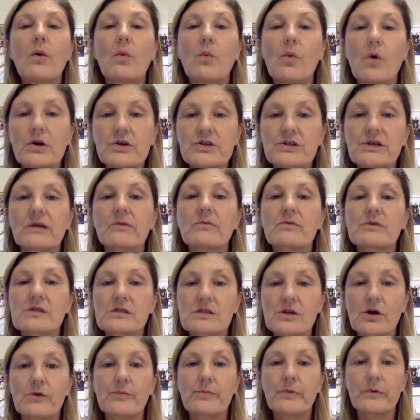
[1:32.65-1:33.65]
Washing with
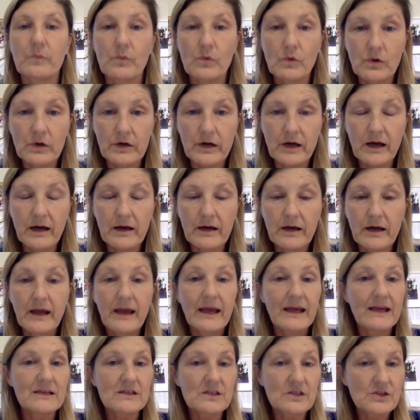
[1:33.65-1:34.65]
soap and water
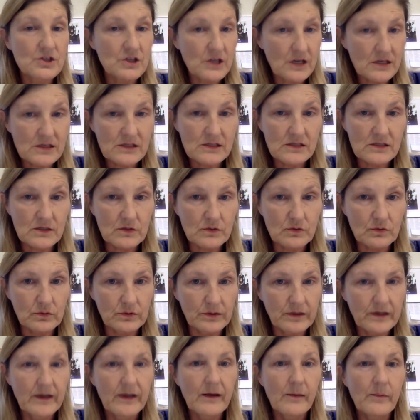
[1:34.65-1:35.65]
is just as
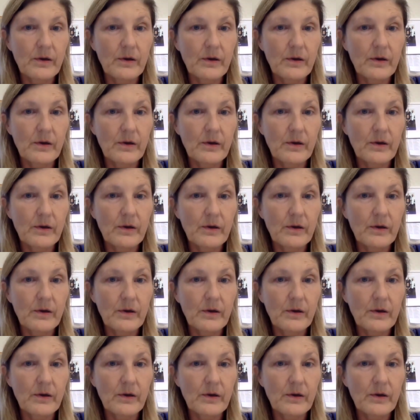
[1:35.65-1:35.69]
good,